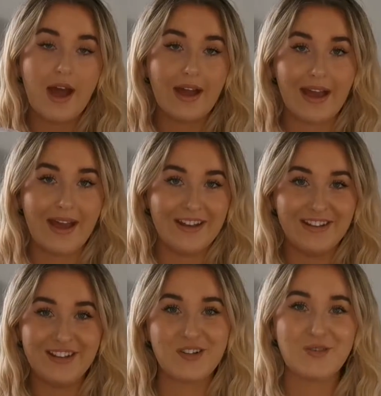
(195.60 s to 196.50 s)
Again,
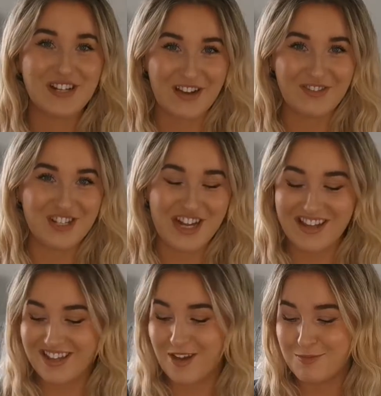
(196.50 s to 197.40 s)
would have to
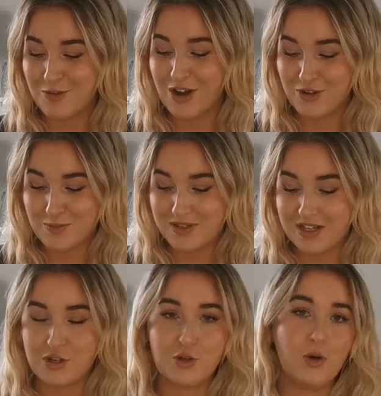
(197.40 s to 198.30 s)
check that, I'm not
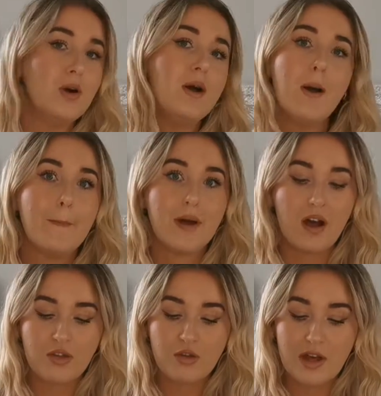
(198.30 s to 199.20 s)
100% sure. But
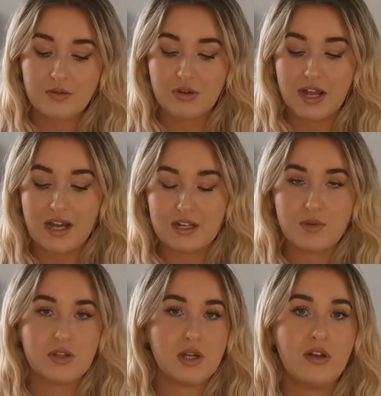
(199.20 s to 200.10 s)
I thought that was really handy
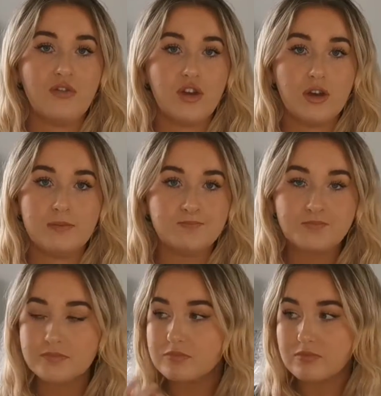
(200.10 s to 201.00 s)
as well. So if you're
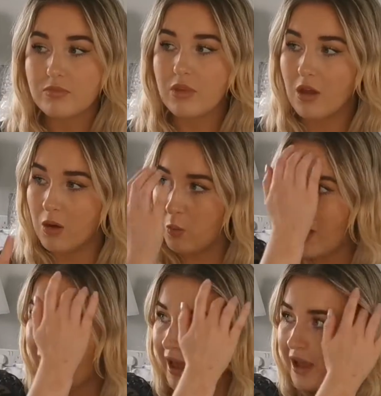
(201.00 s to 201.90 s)

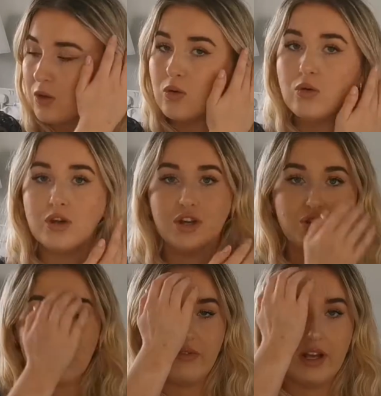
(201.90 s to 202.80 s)
away or
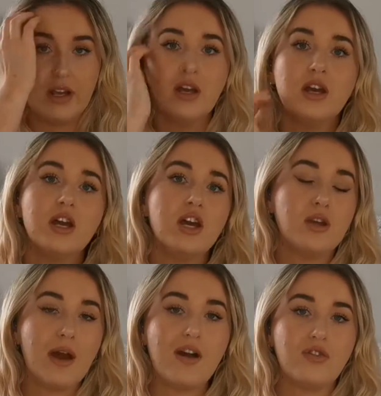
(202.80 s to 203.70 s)
traveling and
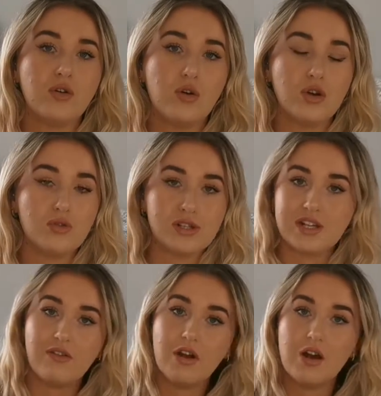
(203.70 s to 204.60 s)
you haven't got your
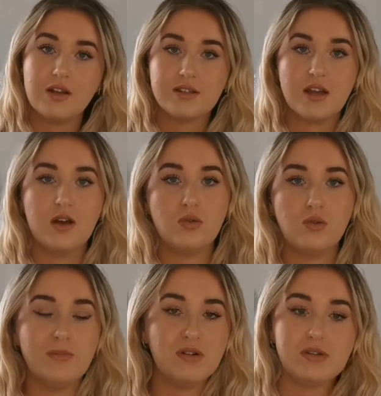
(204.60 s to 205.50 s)
sterilizer
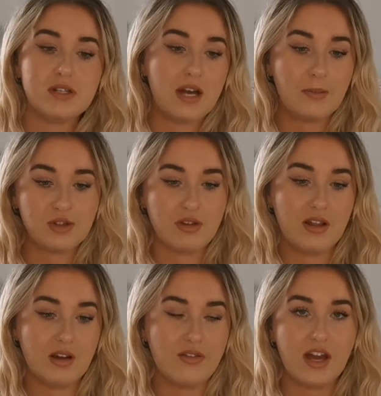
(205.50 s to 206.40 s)
or Milton tablets or
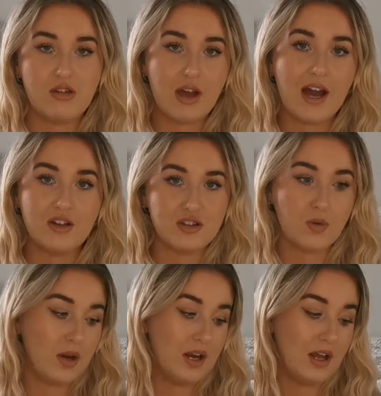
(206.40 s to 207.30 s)
anything like that, you can
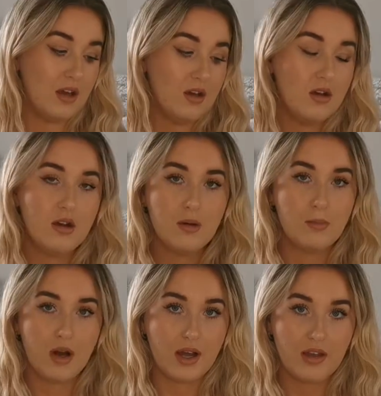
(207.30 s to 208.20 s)
just quickly
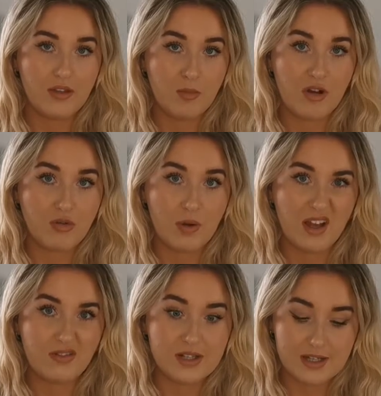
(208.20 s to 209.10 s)
bung it in the
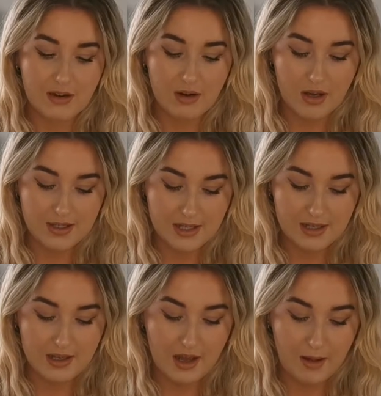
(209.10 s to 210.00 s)
microwave to sterilize
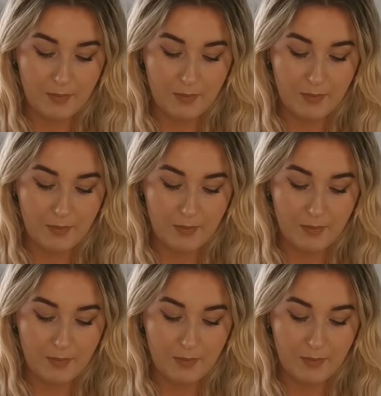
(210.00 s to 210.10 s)
it